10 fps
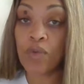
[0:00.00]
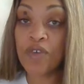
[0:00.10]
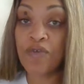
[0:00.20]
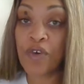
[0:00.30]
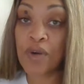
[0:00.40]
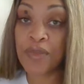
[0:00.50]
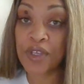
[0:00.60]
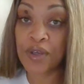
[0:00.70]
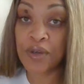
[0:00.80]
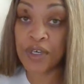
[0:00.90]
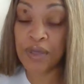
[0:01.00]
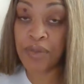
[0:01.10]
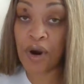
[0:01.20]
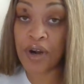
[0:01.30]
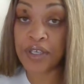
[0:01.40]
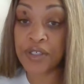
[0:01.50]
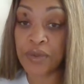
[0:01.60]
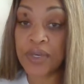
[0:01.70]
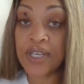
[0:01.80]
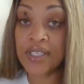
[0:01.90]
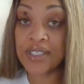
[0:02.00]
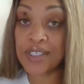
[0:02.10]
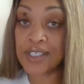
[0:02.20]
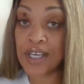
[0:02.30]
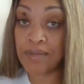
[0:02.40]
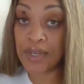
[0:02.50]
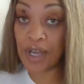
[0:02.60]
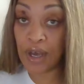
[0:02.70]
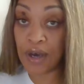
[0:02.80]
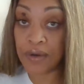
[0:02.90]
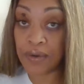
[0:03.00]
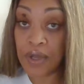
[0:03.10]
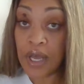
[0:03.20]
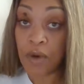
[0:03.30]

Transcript: we formed the Unity Party. So we didn't just come along.